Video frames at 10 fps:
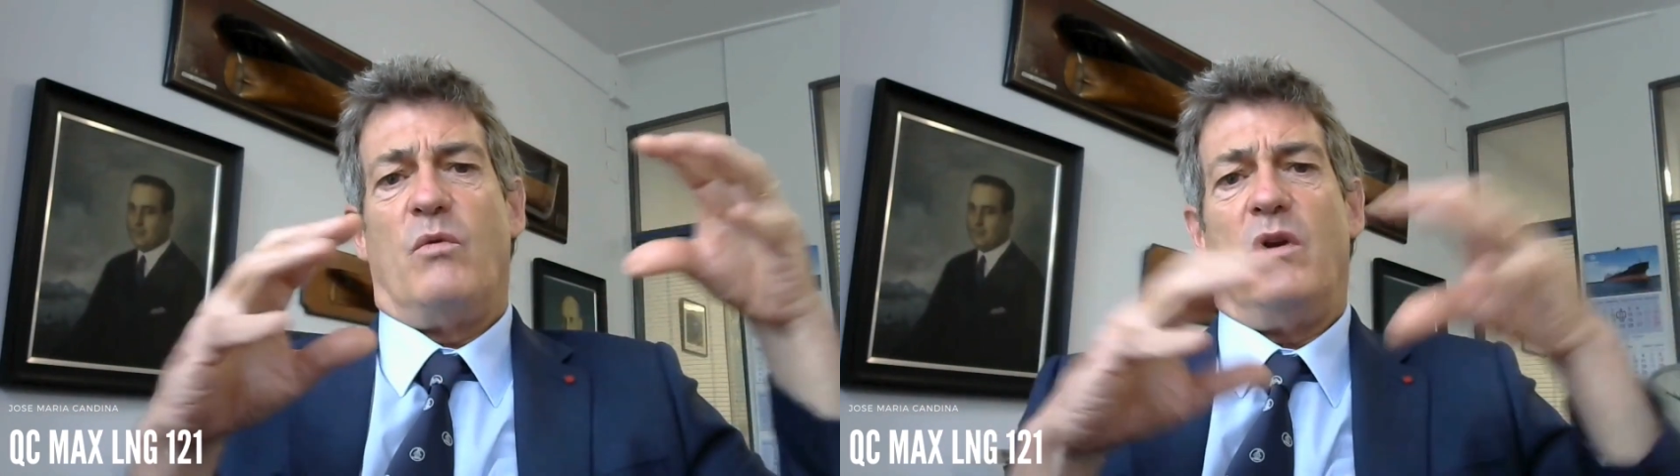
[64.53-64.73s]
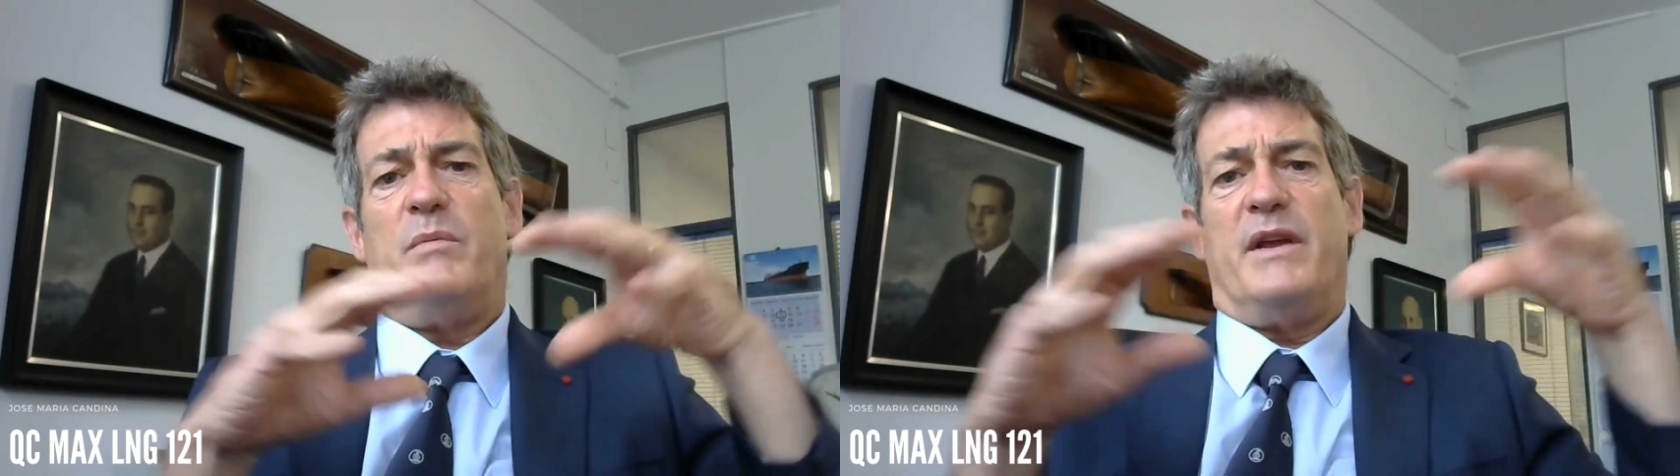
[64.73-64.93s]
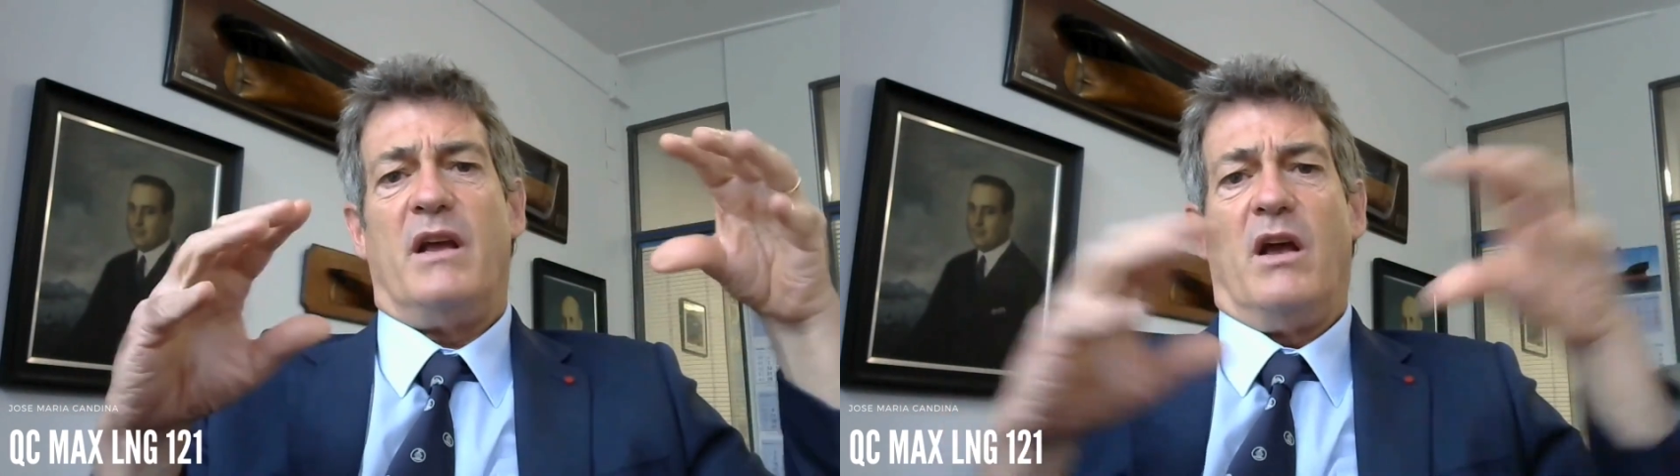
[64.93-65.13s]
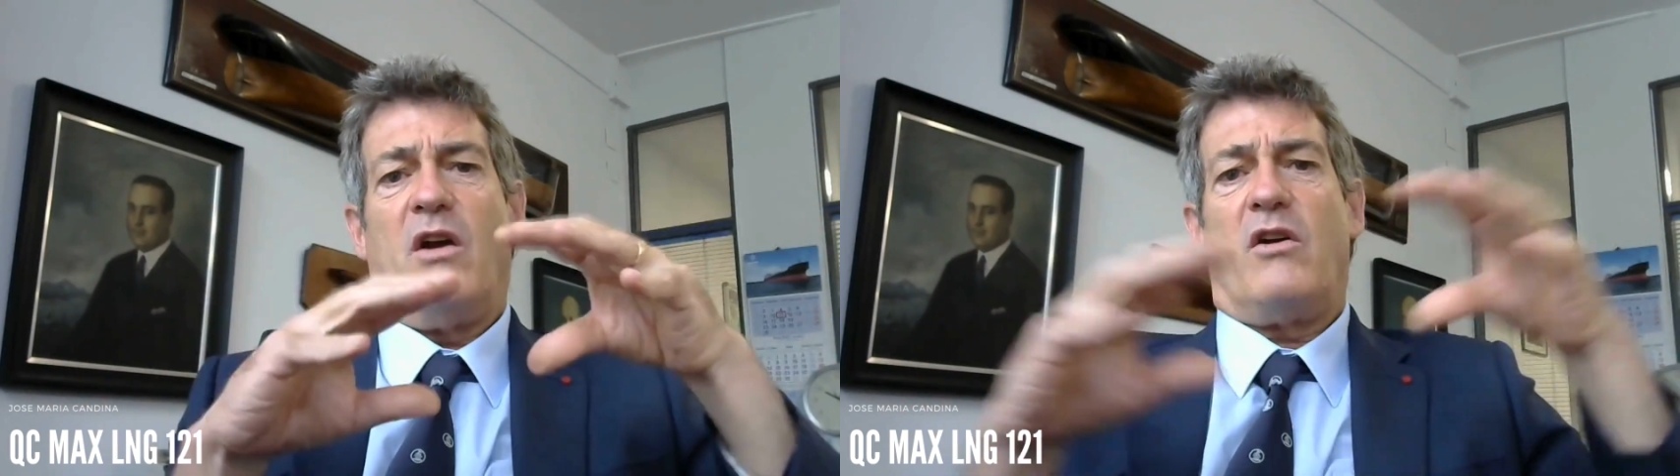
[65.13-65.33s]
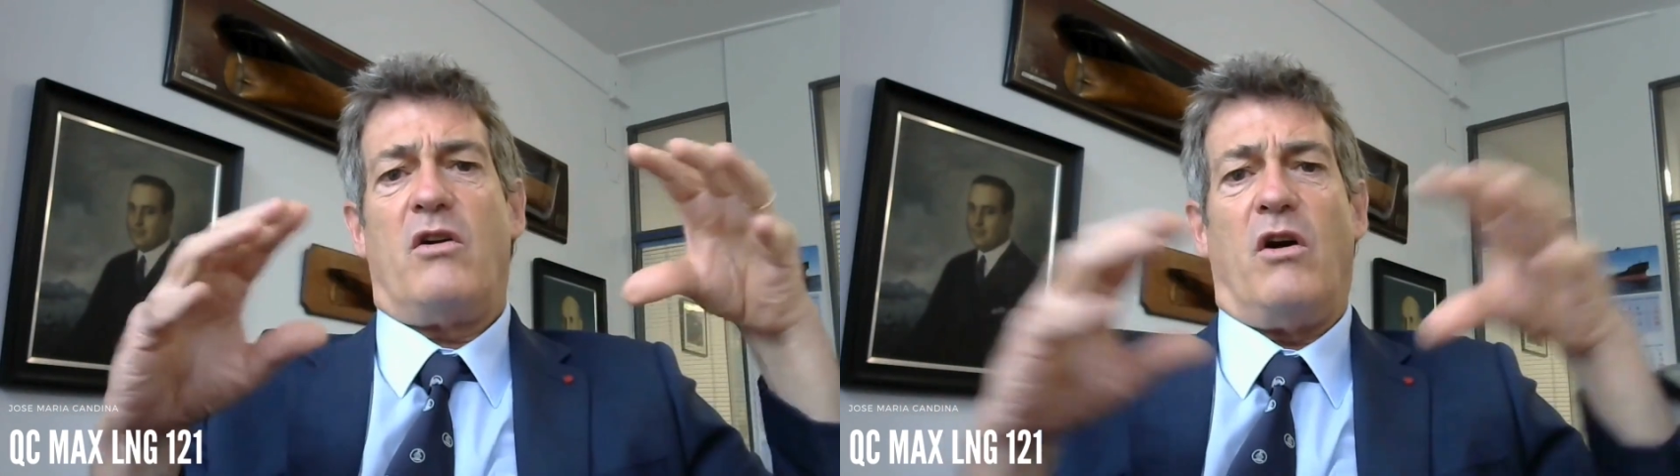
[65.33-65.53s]
will
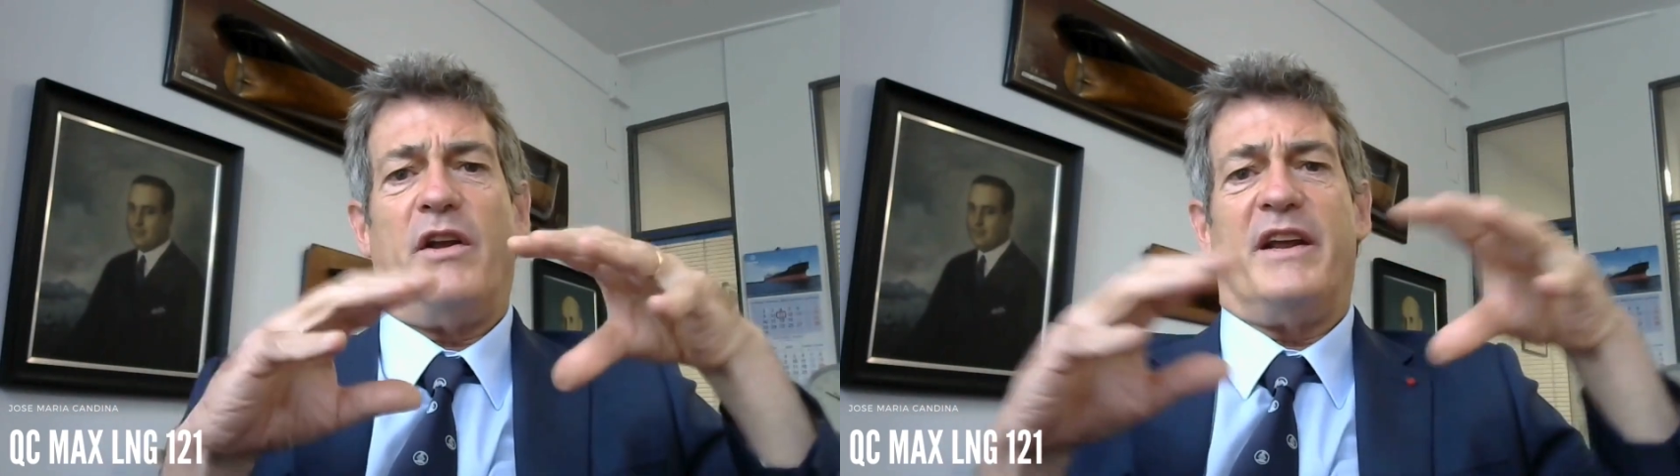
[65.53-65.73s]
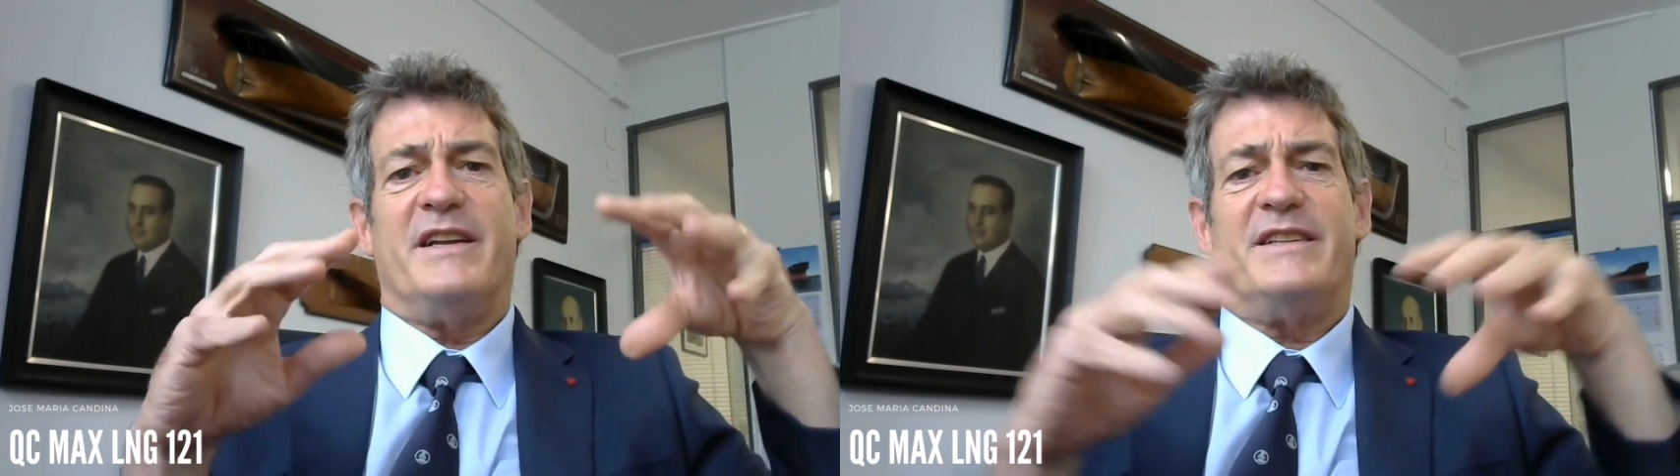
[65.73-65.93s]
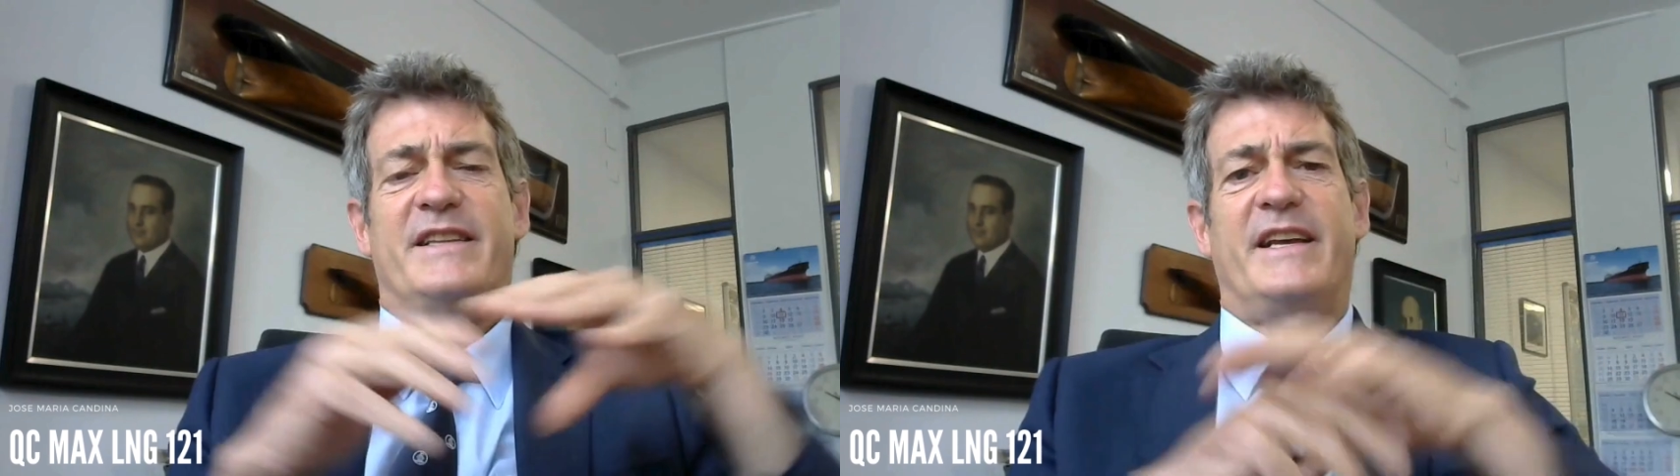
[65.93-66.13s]
be calling